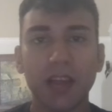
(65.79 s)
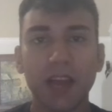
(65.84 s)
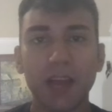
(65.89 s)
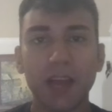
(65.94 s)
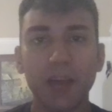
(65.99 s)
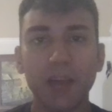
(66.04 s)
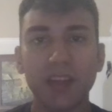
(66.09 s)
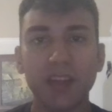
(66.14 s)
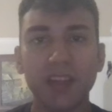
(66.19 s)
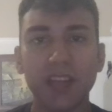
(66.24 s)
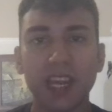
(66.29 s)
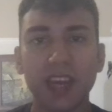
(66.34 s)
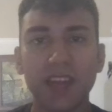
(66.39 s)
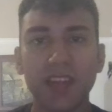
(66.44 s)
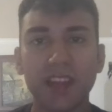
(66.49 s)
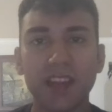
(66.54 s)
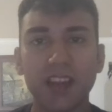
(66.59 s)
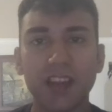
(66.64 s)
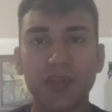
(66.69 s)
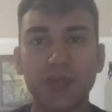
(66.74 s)
I would say
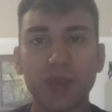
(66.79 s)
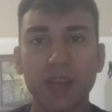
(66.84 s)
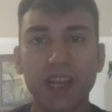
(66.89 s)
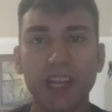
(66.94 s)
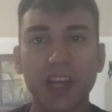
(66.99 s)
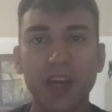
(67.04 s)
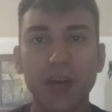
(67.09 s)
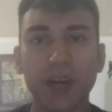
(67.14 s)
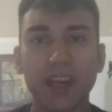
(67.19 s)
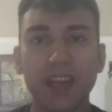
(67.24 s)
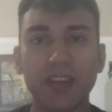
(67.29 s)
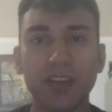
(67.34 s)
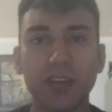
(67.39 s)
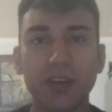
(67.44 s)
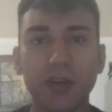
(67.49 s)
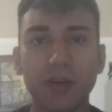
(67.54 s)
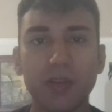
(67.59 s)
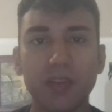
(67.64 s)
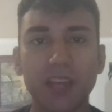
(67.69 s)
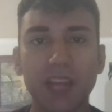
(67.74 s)
that there's really only
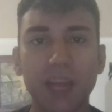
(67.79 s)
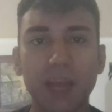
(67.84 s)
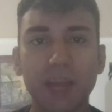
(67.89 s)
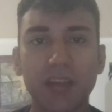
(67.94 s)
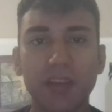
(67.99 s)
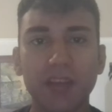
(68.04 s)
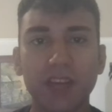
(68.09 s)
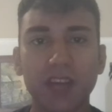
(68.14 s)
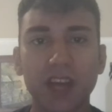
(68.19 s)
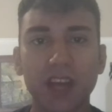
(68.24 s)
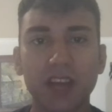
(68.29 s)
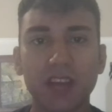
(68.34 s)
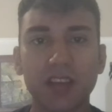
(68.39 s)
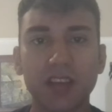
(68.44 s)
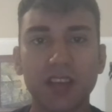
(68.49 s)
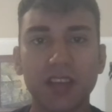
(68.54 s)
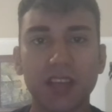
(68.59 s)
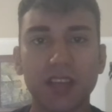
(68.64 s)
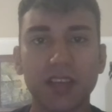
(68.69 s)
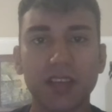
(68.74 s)
two types of
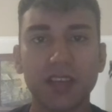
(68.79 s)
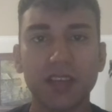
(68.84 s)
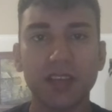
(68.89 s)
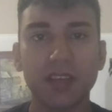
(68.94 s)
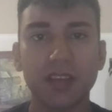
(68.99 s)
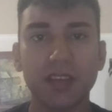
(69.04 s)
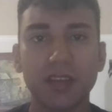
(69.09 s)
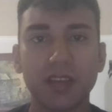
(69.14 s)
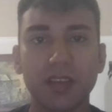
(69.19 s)
narcissists